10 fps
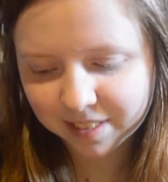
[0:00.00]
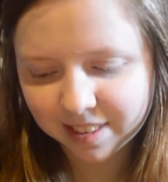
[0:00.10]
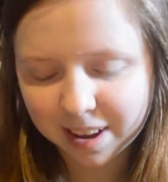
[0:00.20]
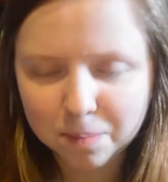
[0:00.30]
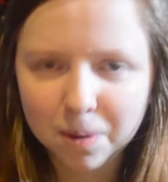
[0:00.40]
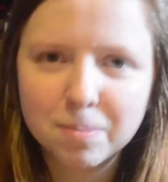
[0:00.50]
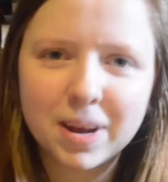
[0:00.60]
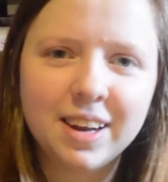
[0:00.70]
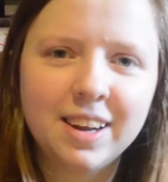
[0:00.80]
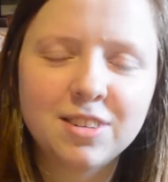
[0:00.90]
deeper
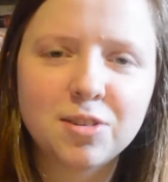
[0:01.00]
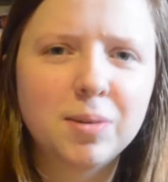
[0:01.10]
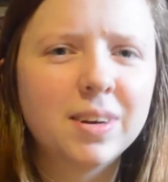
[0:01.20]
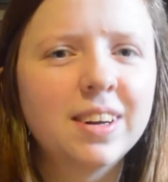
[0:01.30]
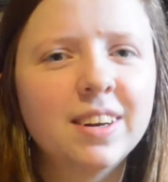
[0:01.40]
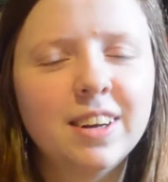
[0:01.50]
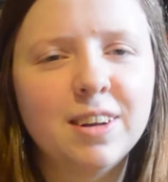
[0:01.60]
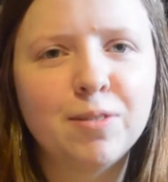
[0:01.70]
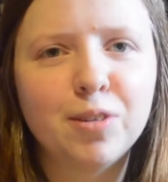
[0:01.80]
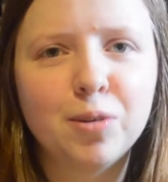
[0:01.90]
meaning to it
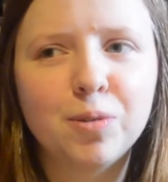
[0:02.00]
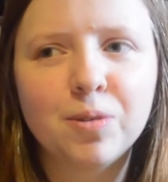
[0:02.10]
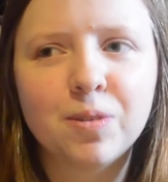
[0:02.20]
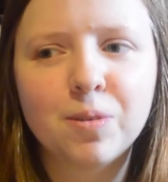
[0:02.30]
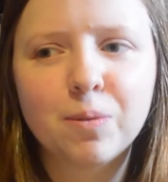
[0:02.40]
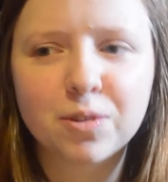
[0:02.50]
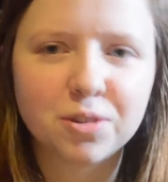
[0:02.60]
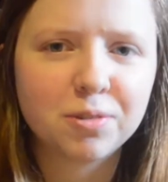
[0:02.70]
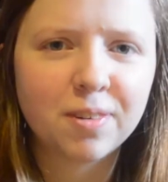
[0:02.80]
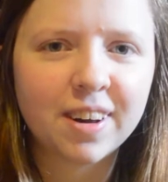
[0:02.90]
if you want
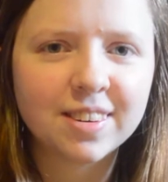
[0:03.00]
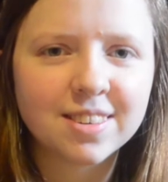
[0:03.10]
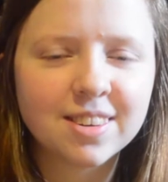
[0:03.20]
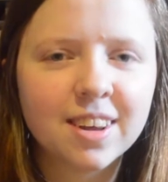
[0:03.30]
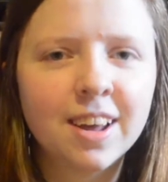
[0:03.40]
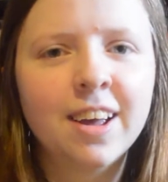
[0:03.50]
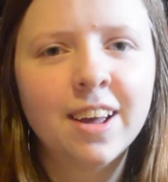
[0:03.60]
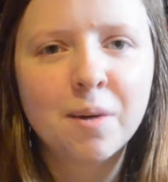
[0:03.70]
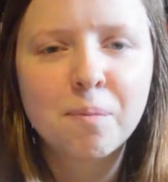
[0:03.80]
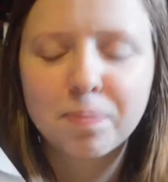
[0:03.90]
to find it.
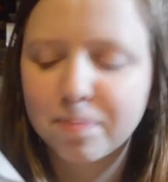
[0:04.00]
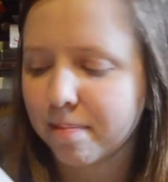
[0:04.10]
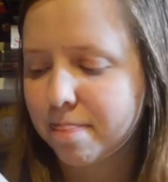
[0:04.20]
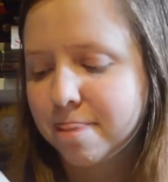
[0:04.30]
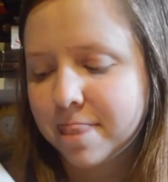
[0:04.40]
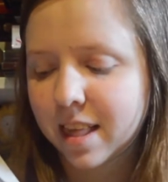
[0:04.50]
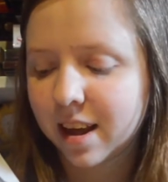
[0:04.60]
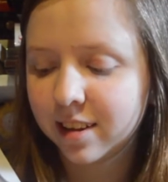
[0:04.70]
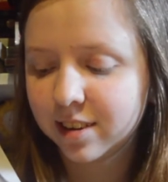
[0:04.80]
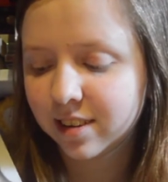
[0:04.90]

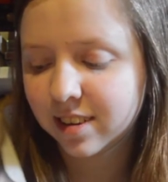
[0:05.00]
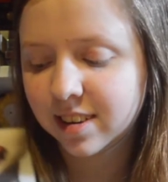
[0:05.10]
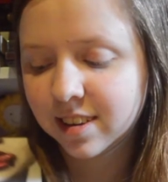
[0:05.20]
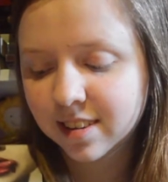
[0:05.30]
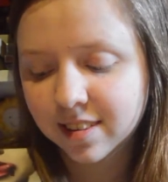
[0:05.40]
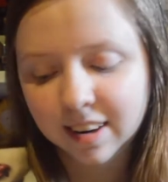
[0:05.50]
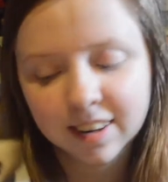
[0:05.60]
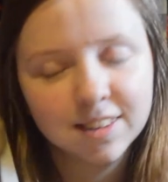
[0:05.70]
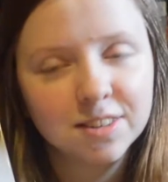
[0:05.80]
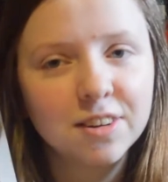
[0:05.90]
And that is Dead
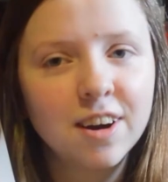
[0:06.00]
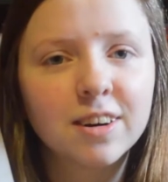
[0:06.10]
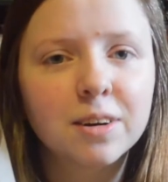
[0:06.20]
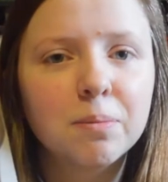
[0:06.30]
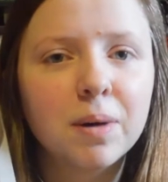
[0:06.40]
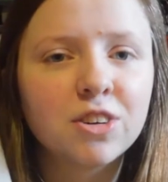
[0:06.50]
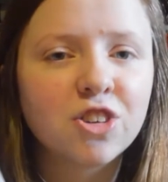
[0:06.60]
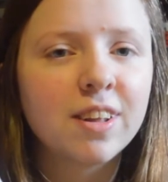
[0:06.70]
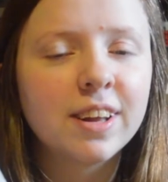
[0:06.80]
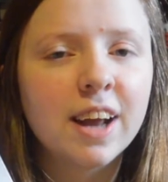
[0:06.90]
Until Dark by
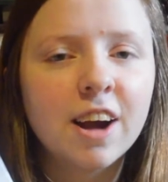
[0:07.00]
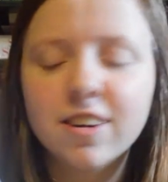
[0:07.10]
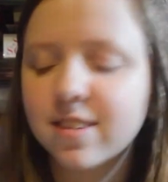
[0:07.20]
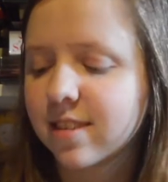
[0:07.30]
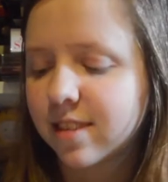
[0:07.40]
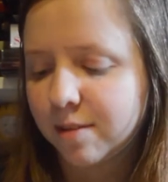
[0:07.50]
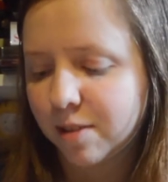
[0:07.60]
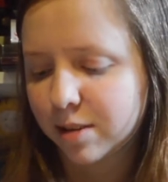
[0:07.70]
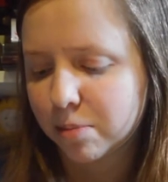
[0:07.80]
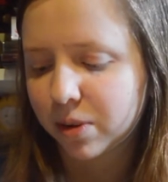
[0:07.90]
Charlene Harris, the
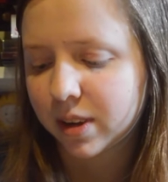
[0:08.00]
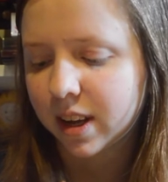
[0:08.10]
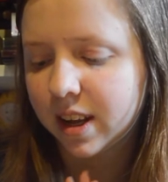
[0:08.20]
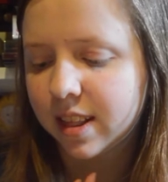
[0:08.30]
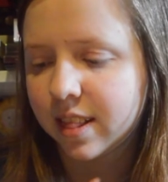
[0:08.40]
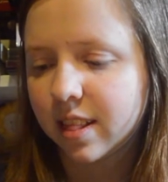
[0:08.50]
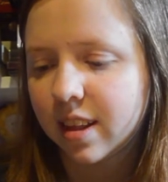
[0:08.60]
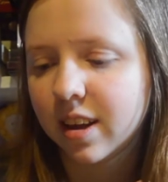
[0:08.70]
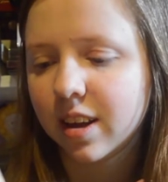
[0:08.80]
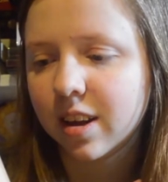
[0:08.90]
first book in
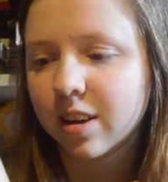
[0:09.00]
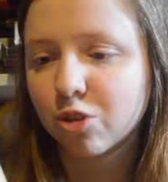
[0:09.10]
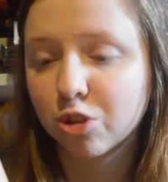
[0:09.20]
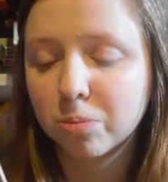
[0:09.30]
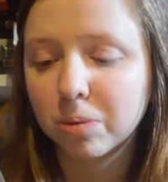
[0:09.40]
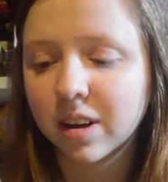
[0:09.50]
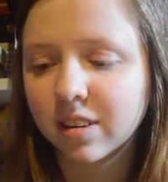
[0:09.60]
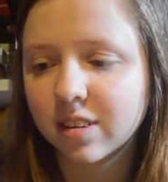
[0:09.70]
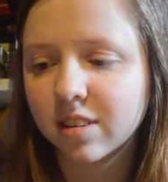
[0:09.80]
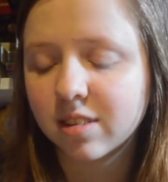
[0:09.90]
the True
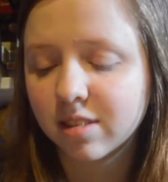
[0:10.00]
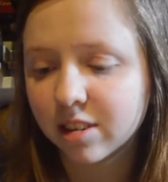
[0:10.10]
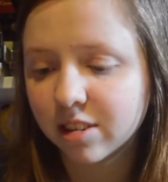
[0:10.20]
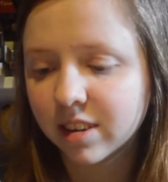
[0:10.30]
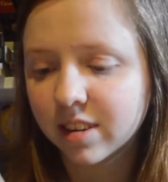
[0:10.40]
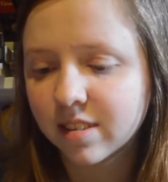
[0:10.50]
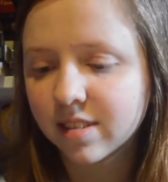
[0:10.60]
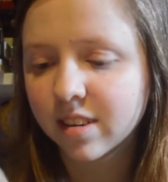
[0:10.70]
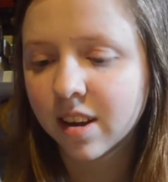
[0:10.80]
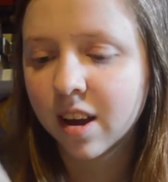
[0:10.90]
Blood
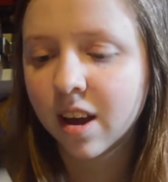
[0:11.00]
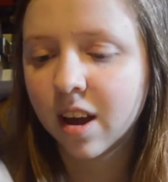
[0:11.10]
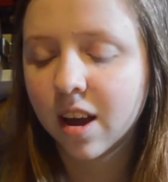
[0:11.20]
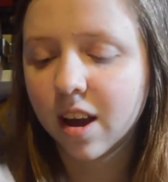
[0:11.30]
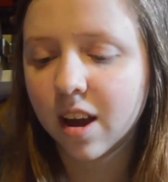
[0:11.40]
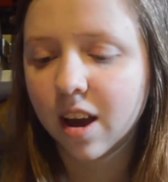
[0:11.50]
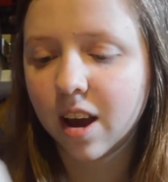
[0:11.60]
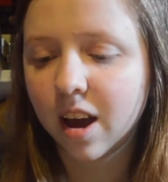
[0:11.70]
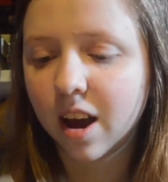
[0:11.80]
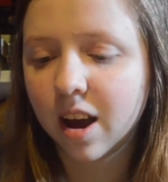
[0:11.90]
series.
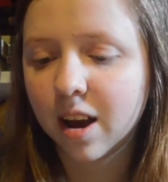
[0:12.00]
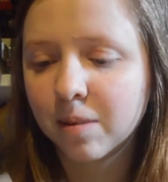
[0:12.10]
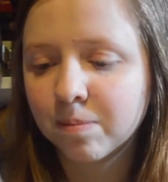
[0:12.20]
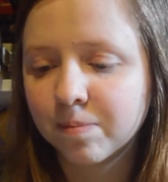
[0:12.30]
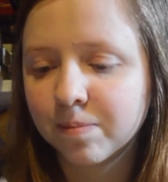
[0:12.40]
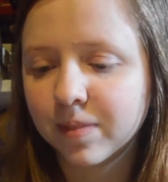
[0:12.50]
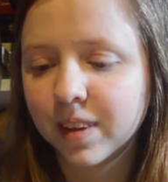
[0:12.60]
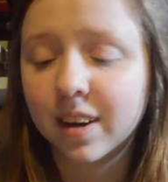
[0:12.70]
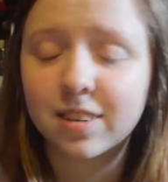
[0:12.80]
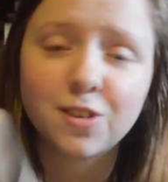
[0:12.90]

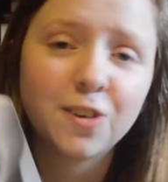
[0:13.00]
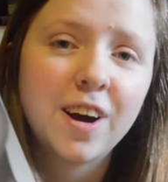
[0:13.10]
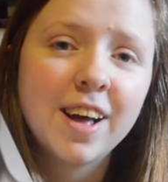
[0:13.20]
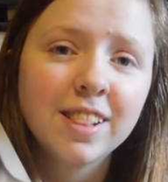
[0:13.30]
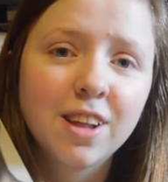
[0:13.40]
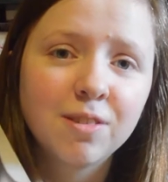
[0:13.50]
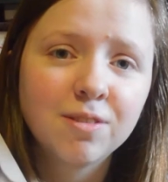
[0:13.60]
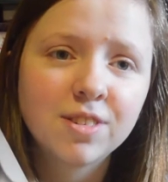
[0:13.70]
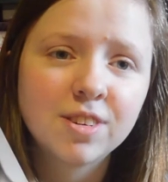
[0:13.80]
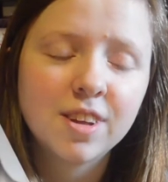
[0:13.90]
Yeah, so I
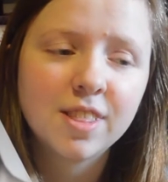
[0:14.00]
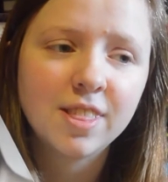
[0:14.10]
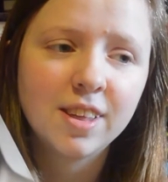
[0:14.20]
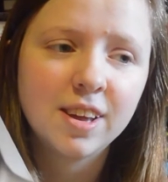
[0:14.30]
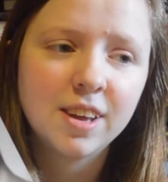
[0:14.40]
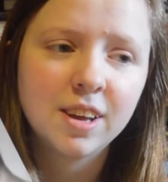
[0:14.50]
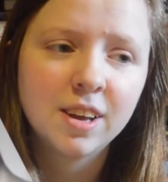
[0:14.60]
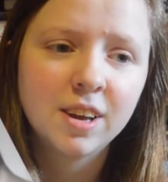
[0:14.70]
loved the